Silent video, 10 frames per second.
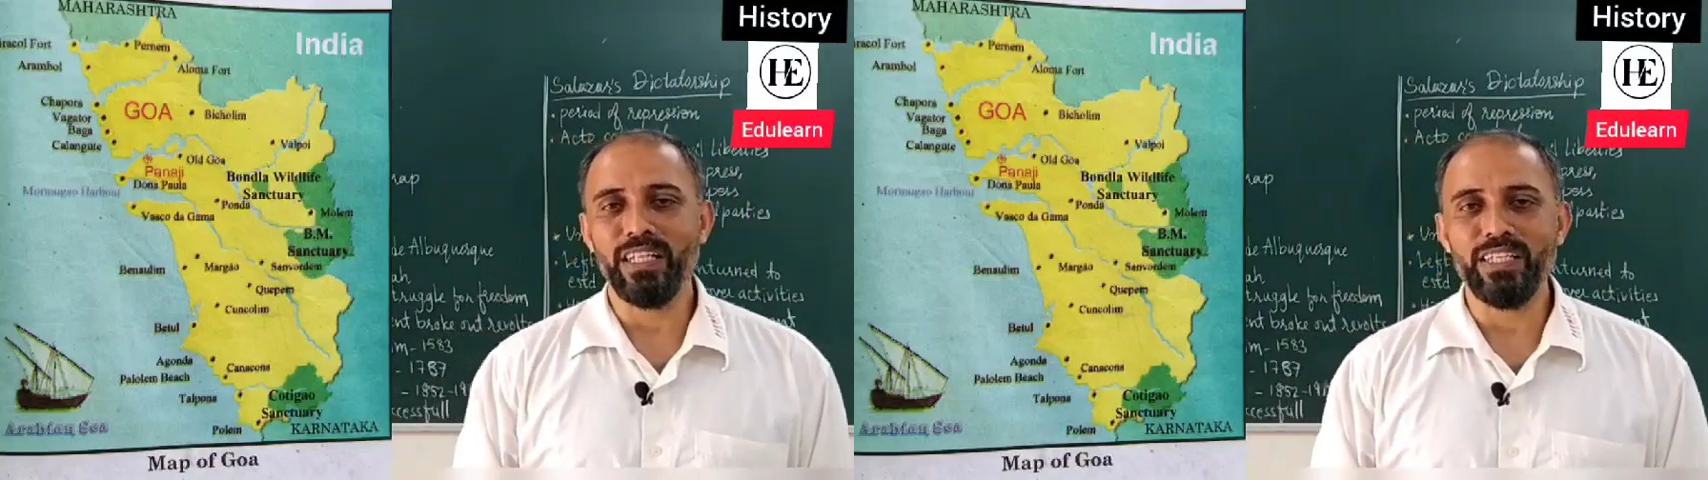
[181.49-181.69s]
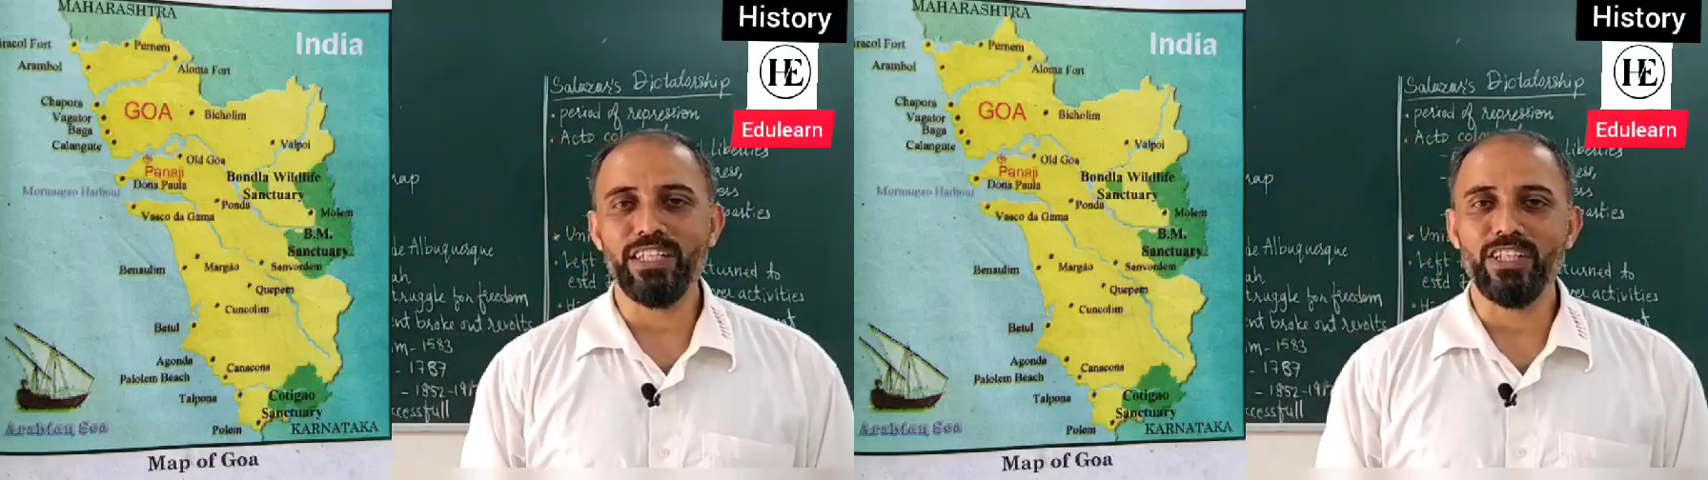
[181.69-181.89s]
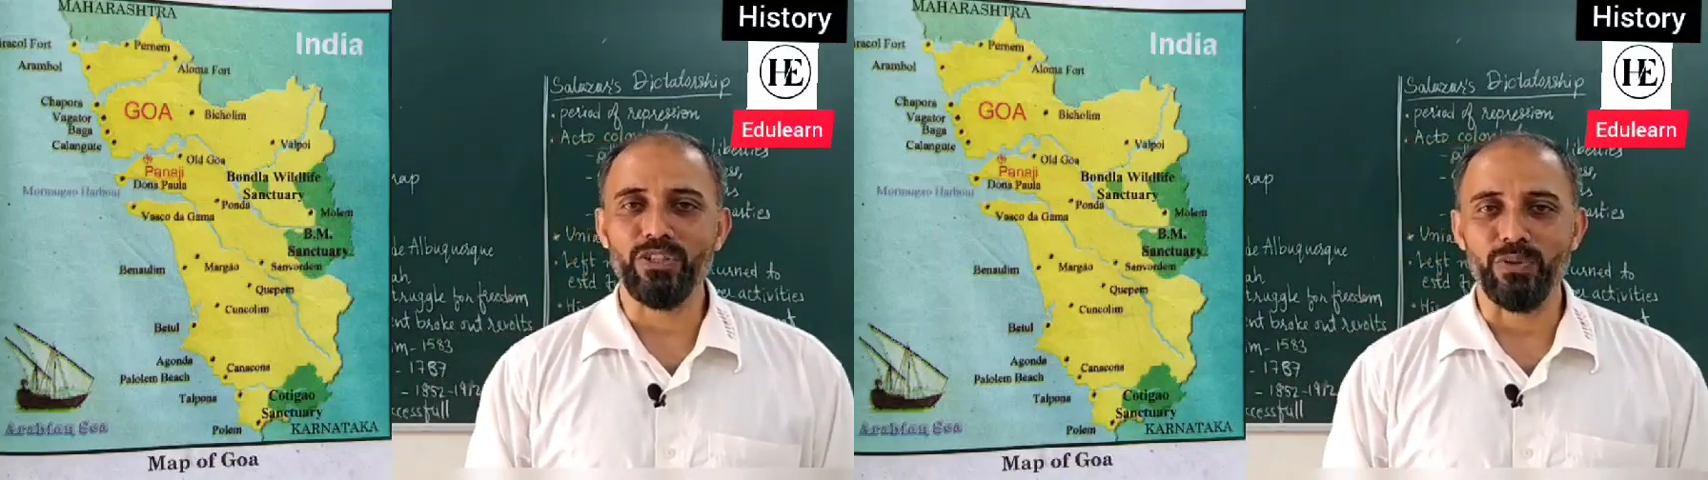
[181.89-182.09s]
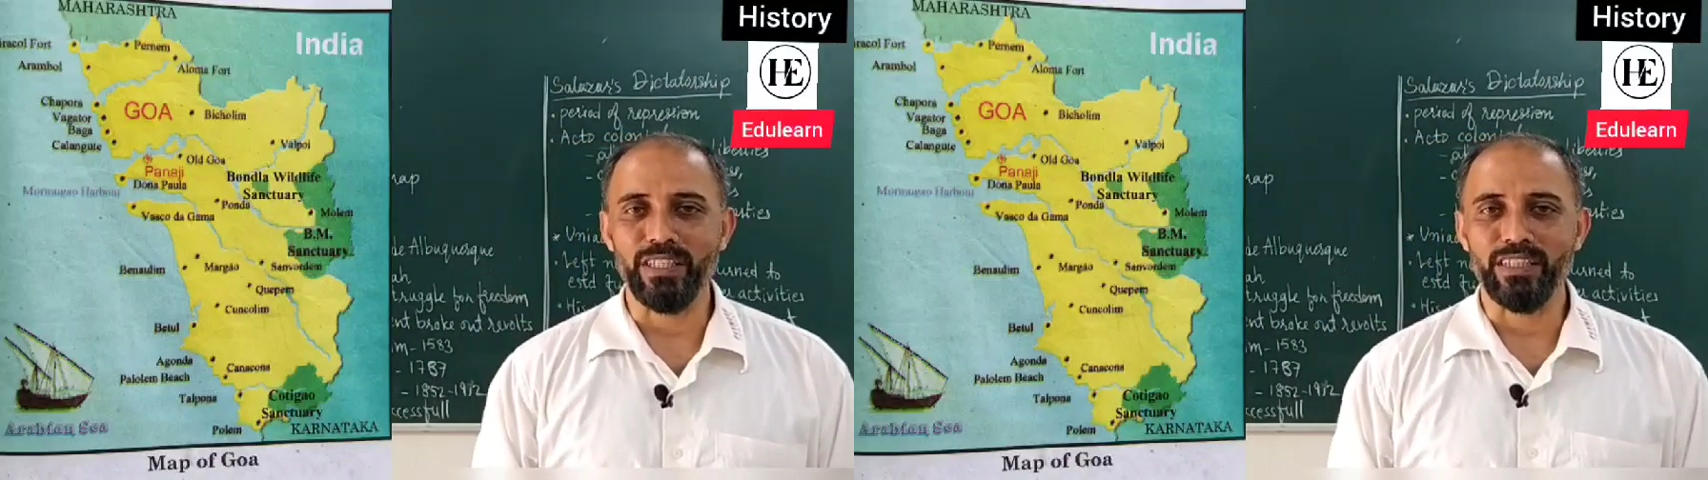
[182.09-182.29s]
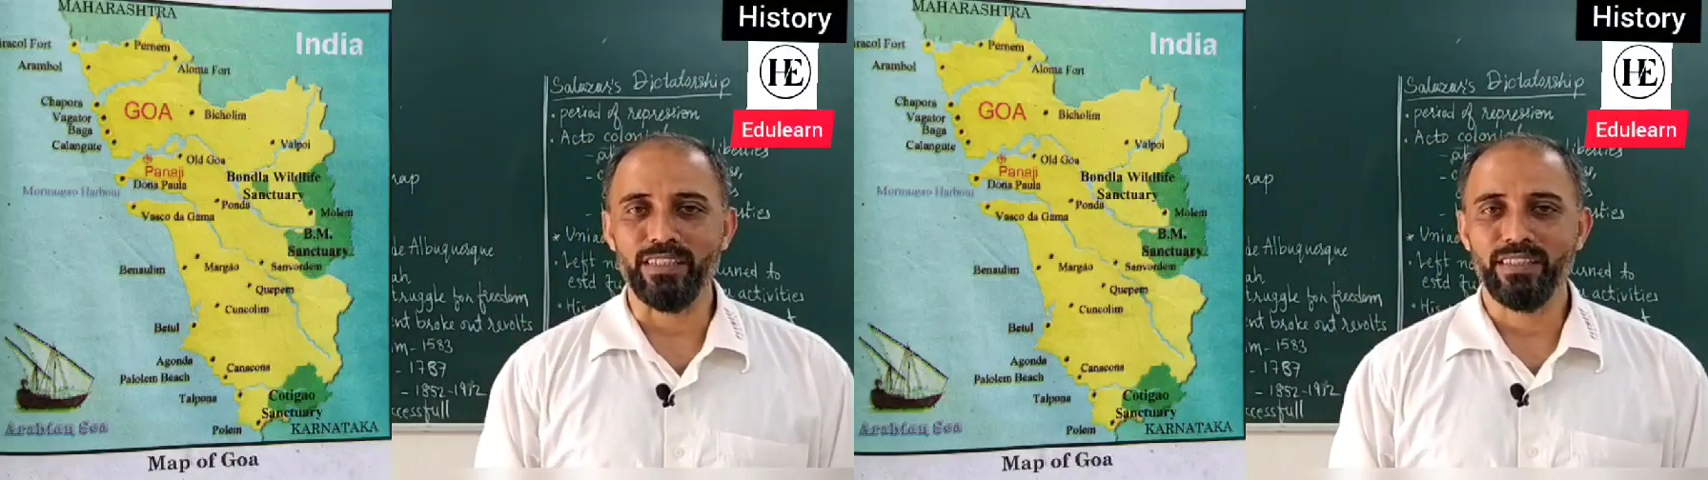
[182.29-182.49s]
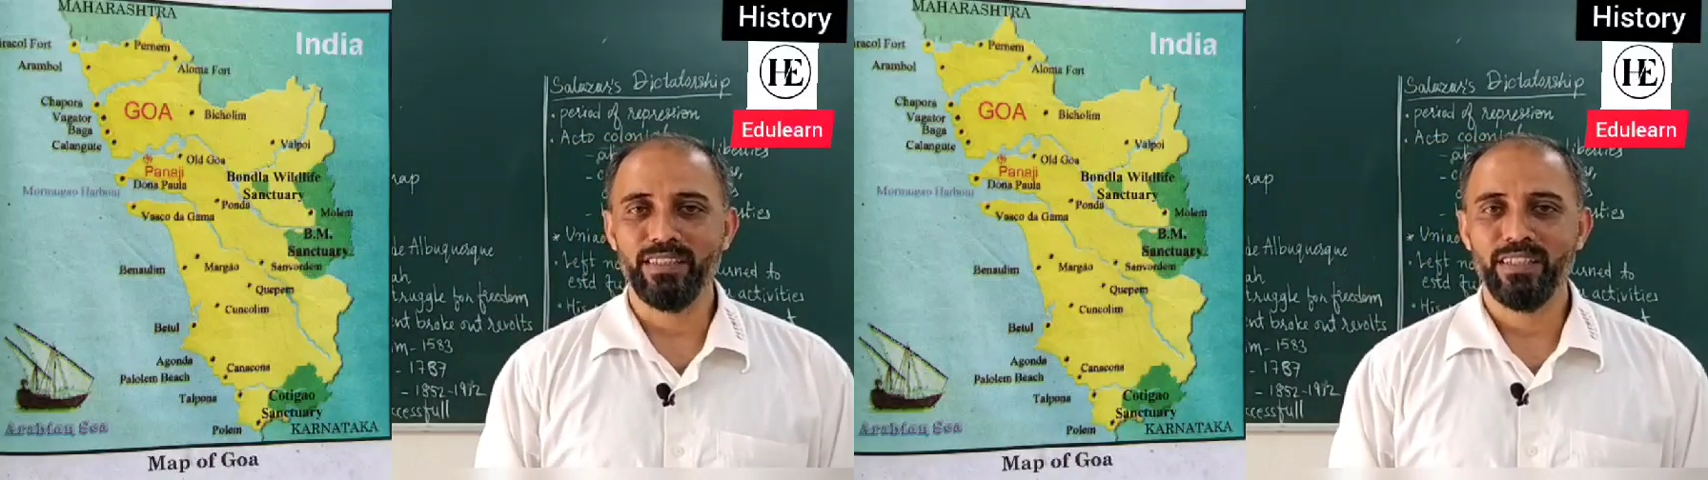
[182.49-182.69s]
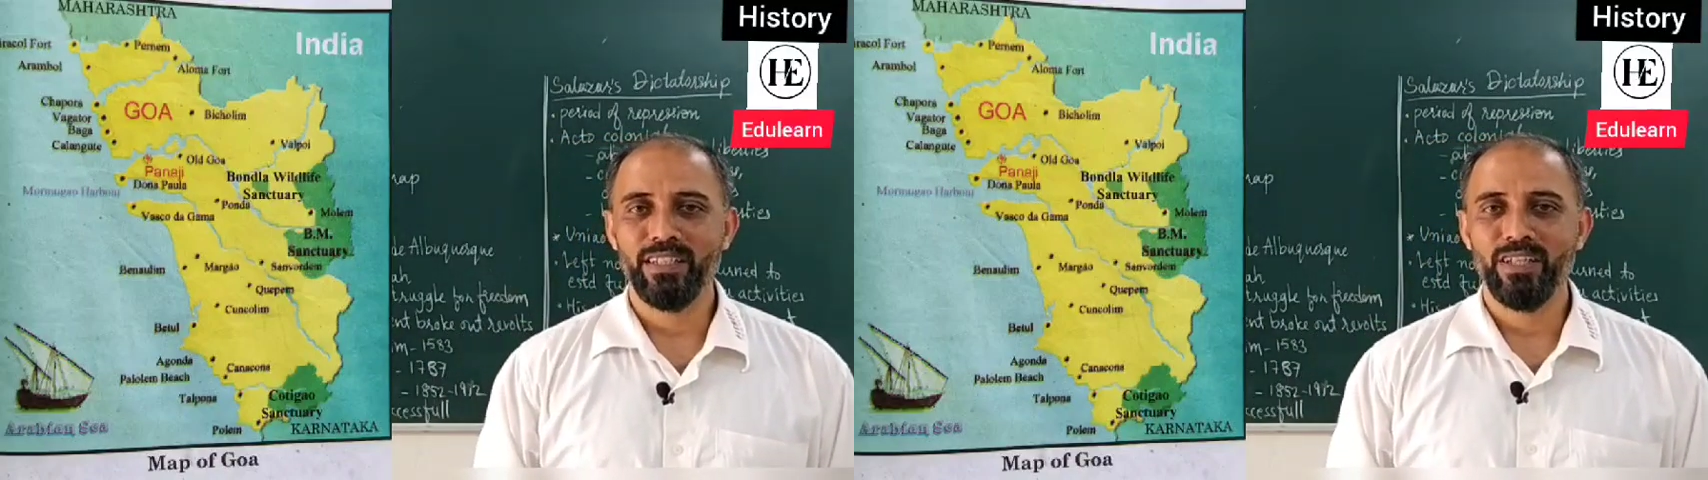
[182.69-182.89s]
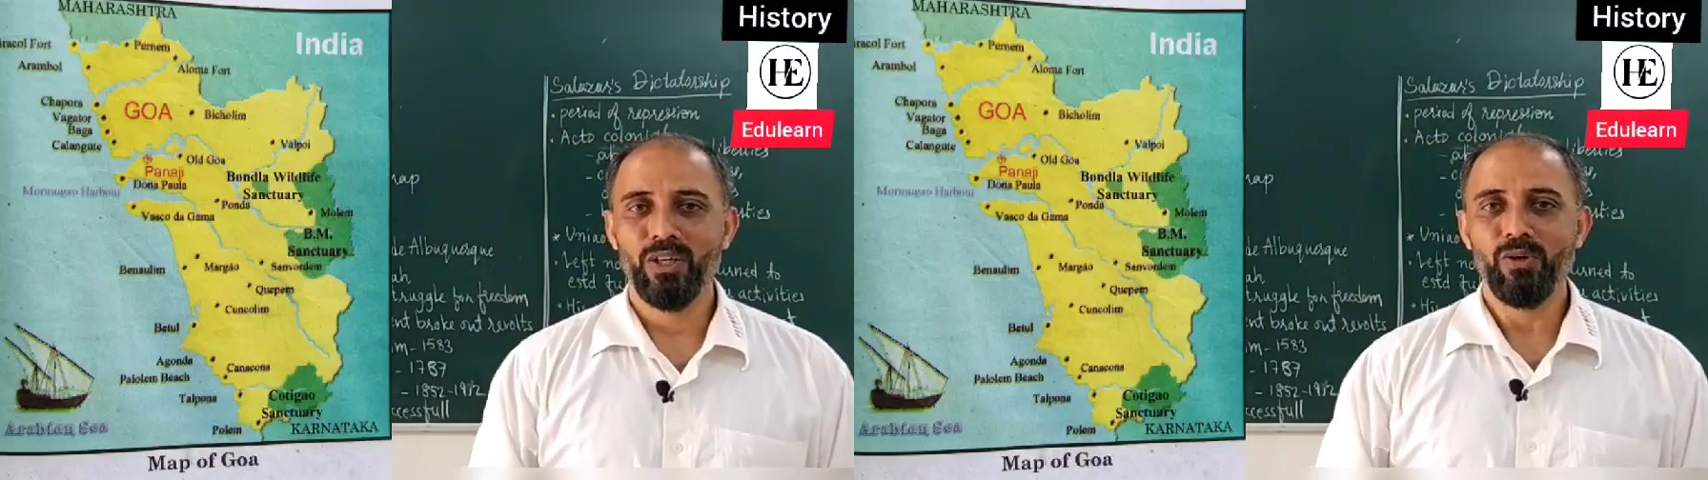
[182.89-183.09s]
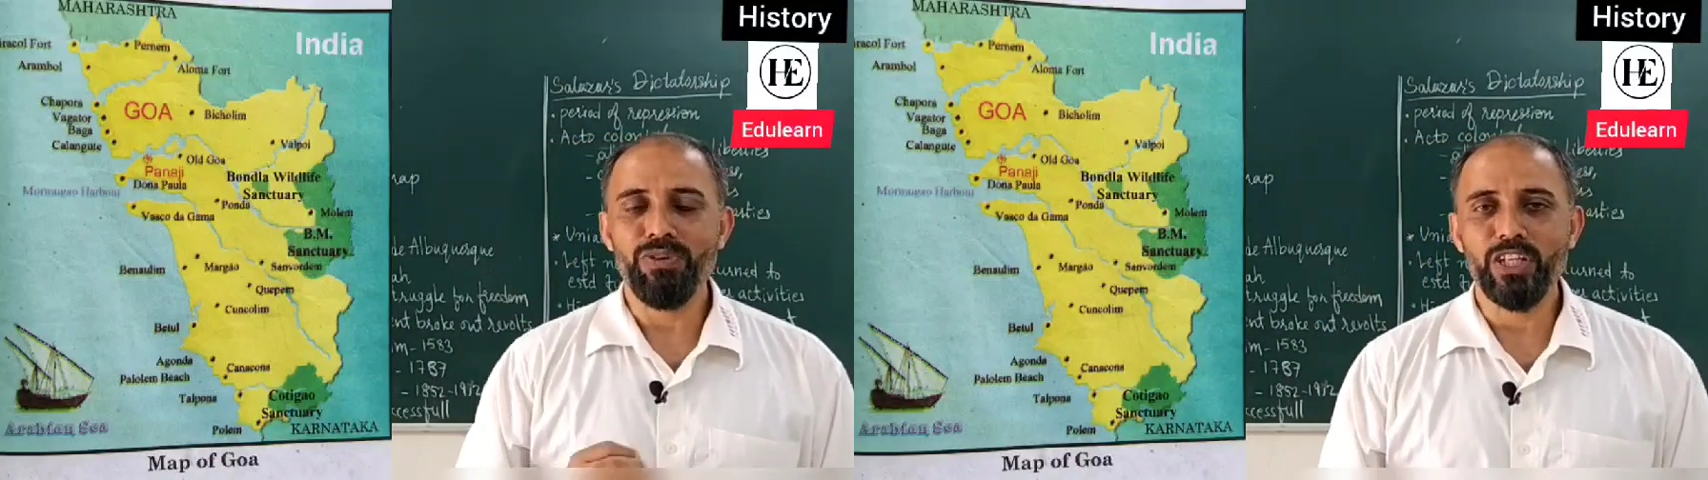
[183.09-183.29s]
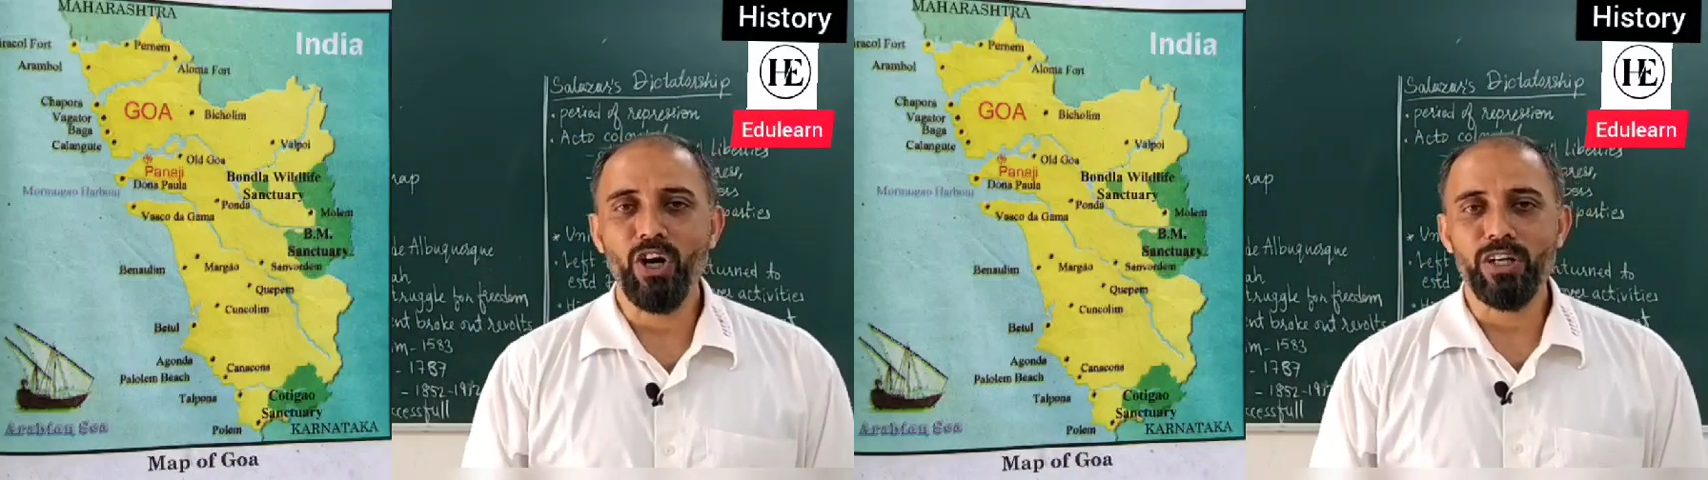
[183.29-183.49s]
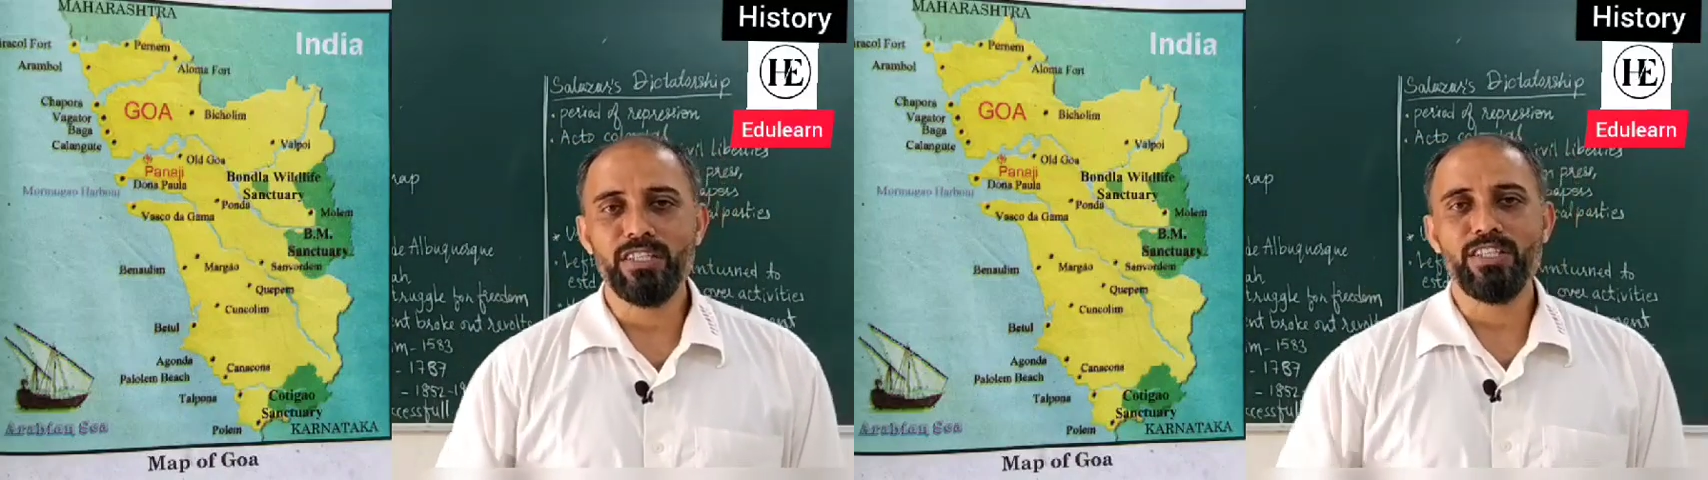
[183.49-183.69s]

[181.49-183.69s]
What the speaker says: Indian Union. We got